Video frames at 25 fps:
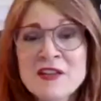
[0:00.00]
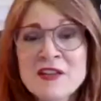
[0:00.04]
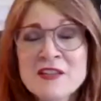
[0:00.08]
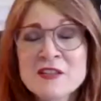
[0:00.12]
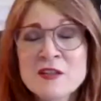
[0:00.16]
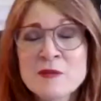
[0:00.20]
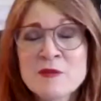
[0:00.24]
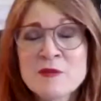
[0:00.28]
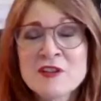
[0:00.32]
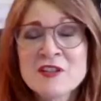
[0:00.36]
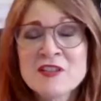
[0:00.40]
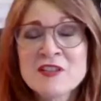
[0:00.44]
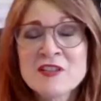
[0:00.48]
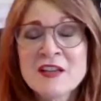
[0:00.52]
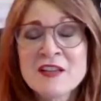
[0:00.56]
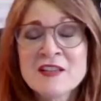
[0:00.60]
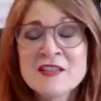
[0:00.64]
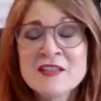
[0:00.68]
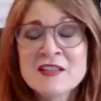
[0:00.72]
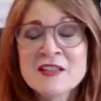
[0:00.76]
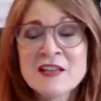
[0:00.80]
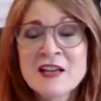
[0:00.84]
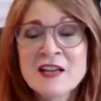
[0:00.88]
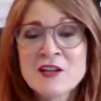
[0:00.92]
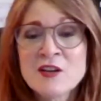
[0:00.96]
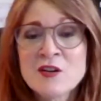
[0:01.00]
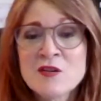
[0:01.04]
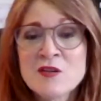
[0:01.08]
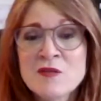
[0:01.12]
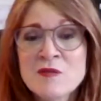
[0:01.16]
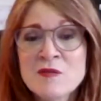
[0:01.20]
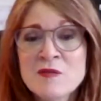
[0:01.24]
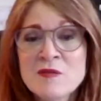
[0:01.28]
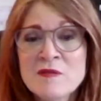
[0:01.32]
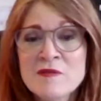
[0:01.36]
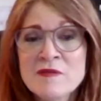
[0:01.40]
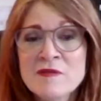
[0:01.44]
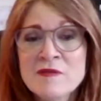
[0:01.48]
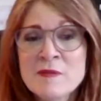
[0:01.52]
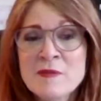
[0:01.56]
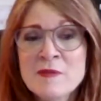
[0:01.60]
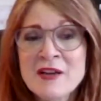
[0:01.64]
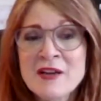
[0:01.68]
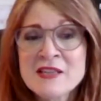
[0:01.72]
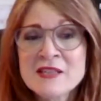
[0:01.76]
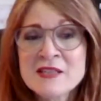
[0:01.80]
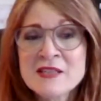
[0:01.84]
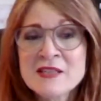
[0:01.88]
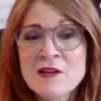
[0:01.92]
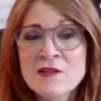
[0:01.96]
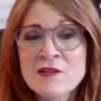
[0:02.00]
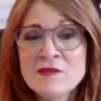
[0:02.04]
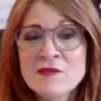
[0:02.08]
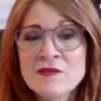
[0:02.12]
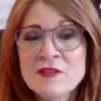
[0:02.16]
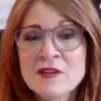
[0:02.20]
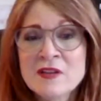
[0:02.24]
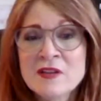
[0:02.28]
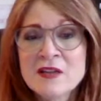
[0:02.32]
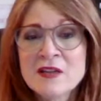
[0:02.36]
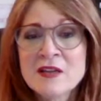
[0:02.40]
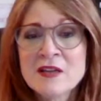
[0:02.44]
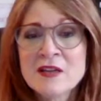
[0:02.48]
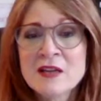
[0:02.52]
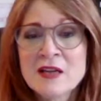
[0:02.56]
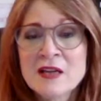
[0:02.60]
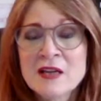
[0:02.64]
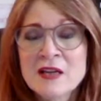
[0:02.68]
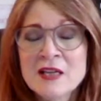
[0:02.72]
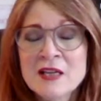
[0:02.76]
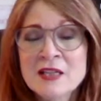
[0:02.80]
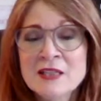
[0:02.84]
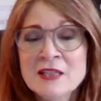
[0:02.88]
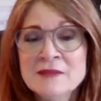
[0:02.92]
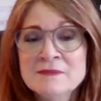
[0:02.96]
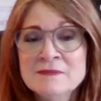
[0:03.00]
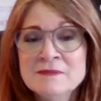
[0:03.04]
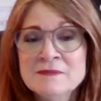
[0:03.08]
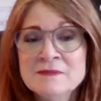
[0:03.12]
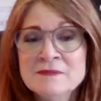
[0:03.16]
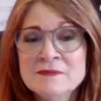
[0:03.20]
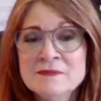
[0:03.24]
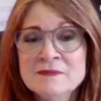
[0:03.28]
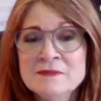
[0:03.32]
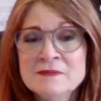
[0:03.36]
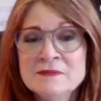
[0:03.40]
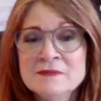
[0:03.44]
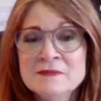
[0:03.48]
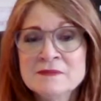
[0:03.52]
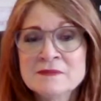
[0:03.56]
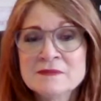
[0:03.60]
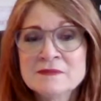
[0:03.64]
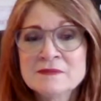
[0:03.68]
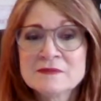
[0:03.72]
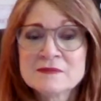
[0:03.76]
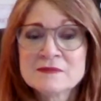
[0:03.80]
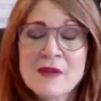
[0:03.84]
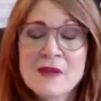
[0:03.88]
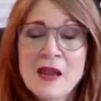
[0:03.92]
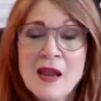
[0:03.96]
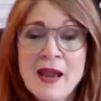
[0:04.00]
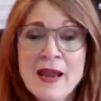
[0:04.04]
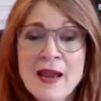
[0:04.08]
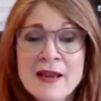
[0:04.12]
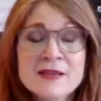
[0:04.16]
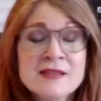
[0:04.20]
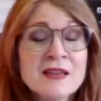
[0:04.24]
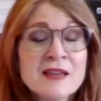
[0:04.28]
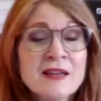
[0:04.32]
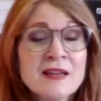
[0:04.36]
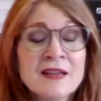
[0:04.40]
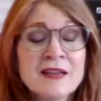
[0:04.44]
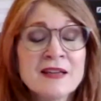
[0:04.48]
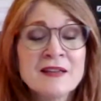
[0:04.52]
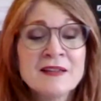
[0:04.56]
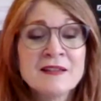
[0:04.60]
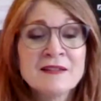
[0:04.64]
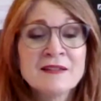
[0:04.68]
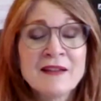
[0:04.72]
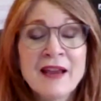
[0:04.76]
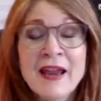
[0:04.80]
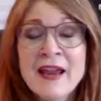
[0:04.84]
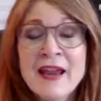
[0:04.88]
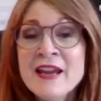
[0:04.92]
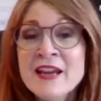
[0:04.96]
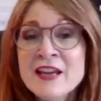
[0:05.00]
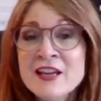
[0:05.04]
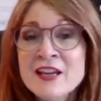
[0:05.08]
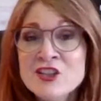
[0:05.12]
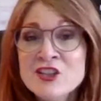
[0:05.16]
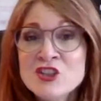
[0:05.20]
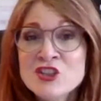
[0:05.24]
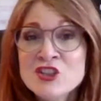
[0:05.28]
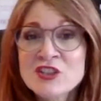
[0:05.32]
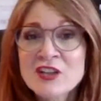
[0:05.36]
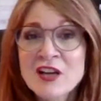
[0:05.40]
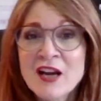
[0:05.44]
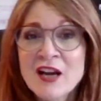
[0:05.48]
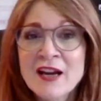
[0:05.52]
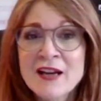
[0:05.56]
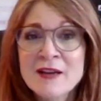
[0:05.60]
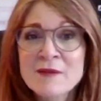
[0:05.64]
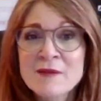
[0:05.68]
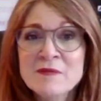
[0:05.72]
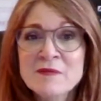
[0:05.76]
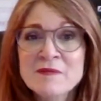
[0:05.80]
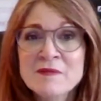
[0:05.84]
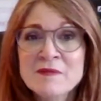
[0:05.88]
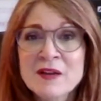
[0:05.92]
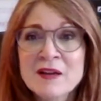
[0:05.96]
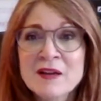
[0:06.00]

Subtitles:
makes so much sense. And I know for myself, um, as I age, I'm